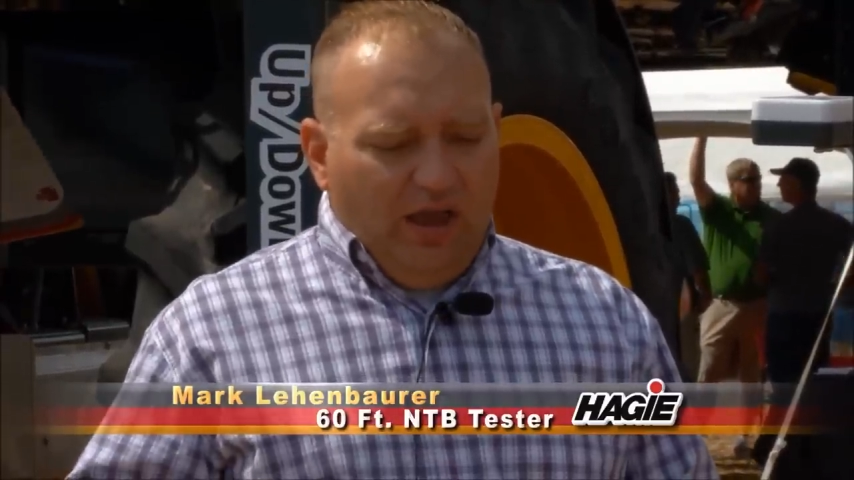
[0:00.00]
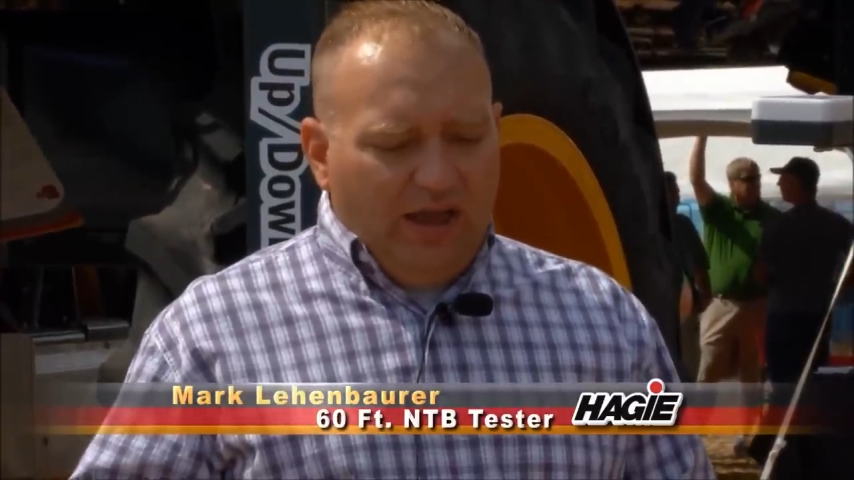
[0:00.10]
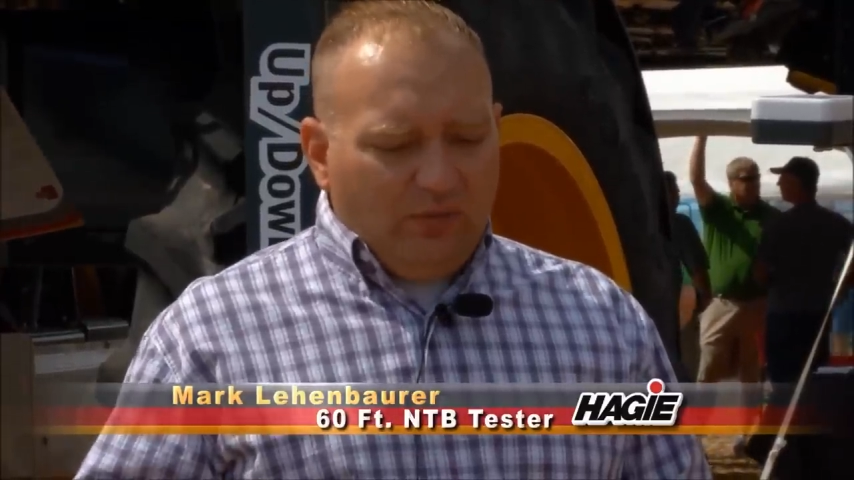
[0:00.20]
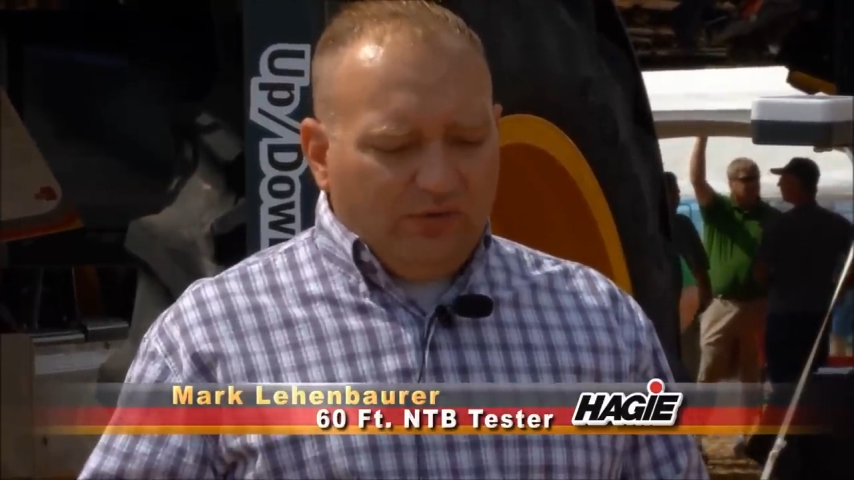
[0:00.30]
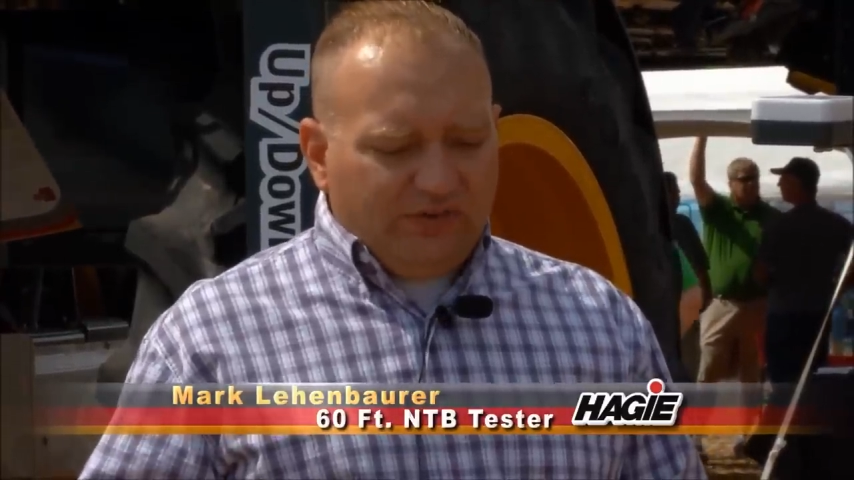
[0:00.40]

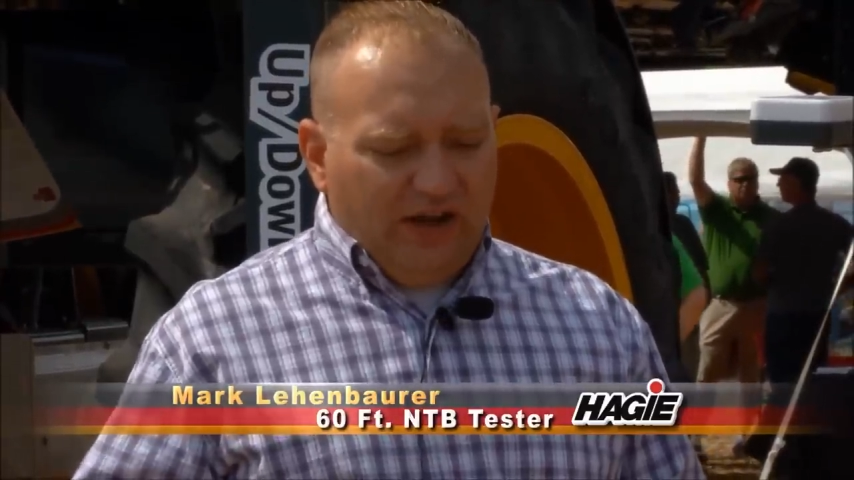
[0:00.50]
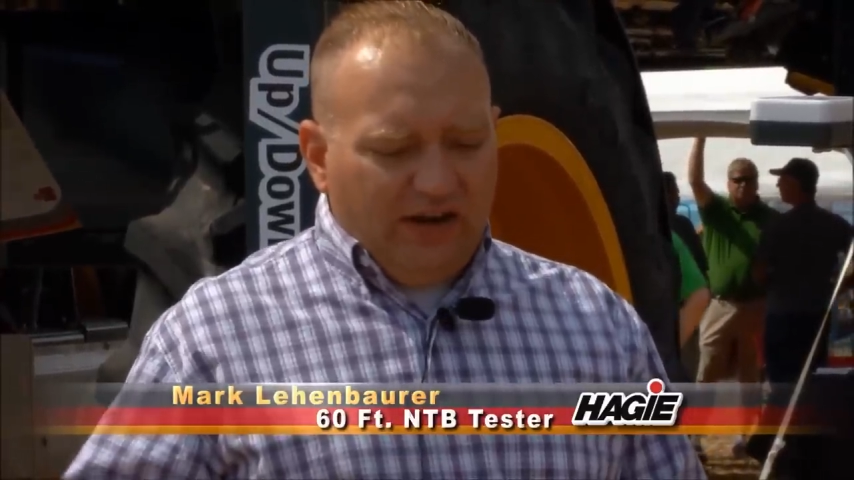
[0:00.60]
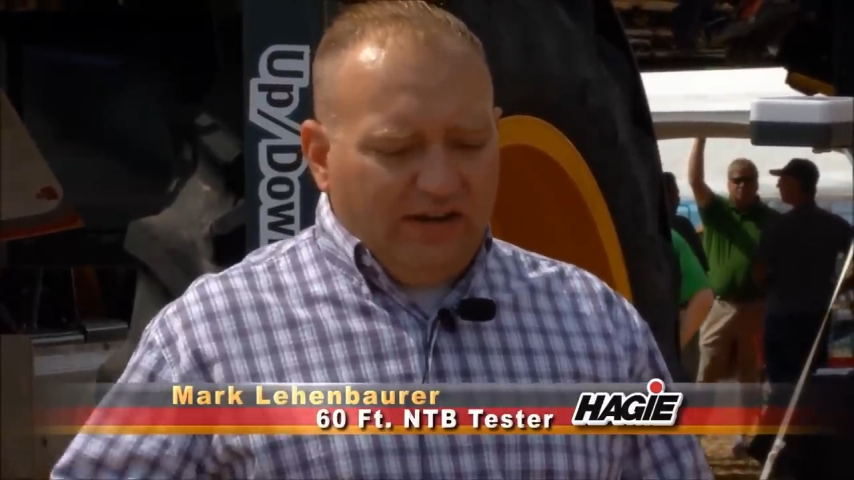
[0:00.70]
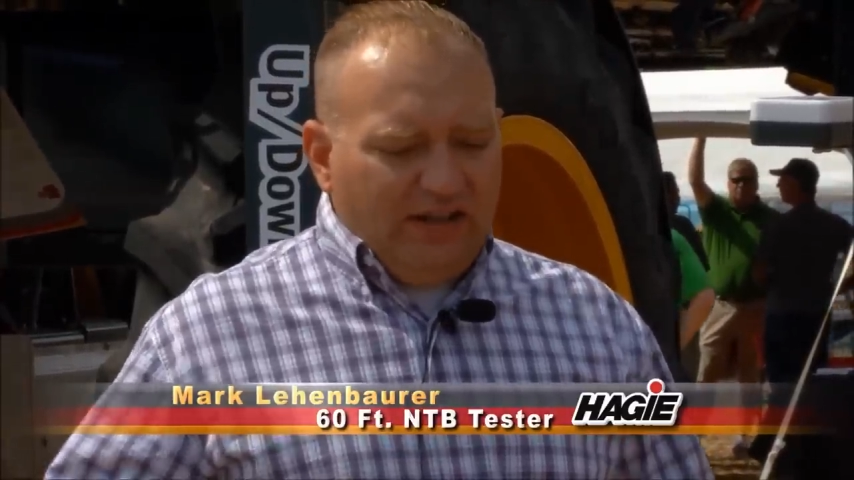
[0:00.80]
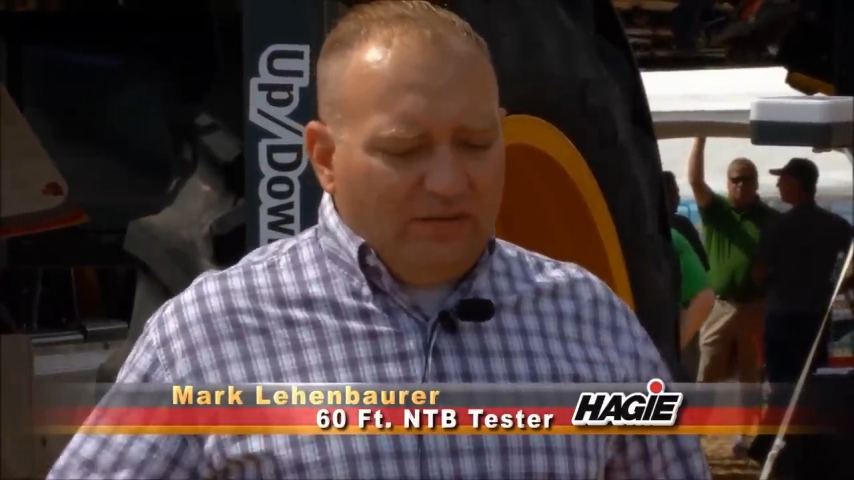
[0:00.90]
And it was
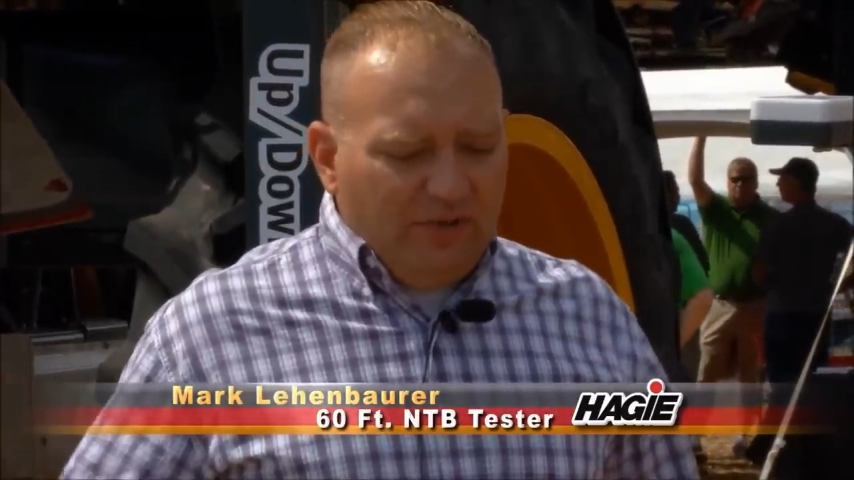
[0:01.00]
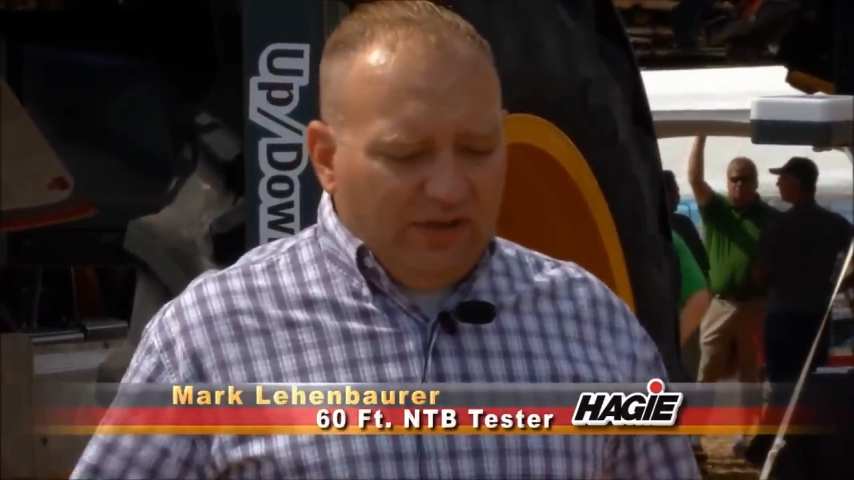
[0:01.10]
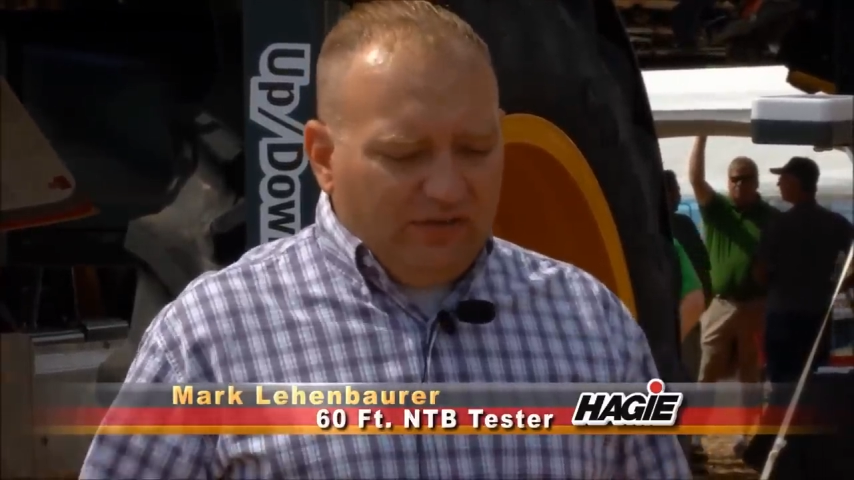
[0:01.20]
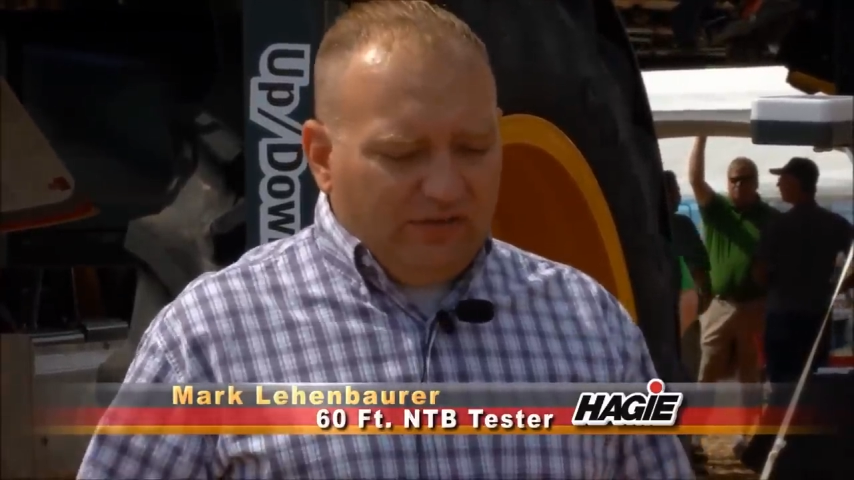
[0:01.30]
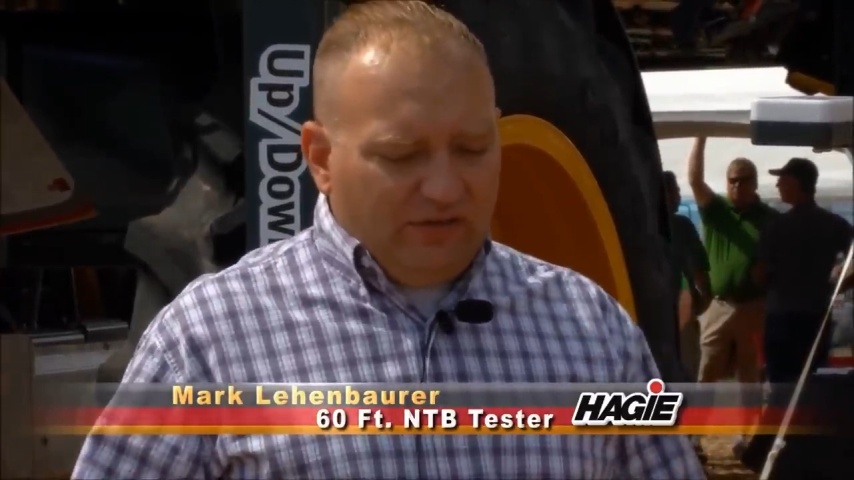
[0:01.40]
kind of neat
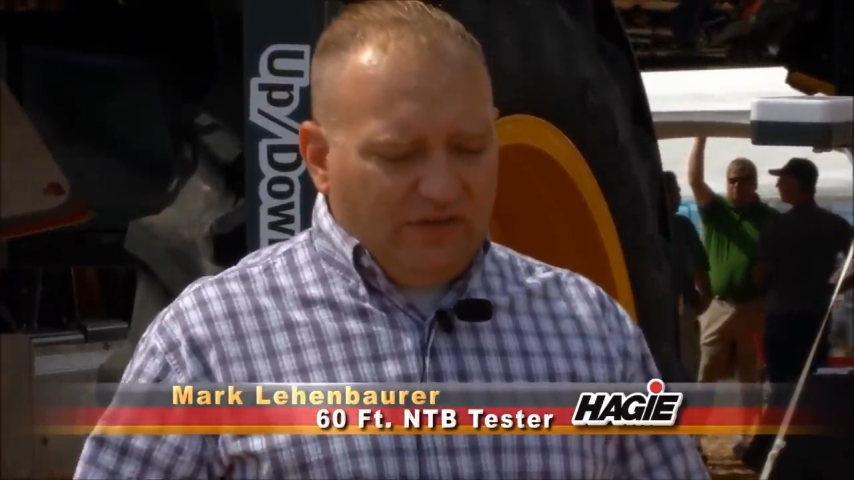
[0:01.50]
because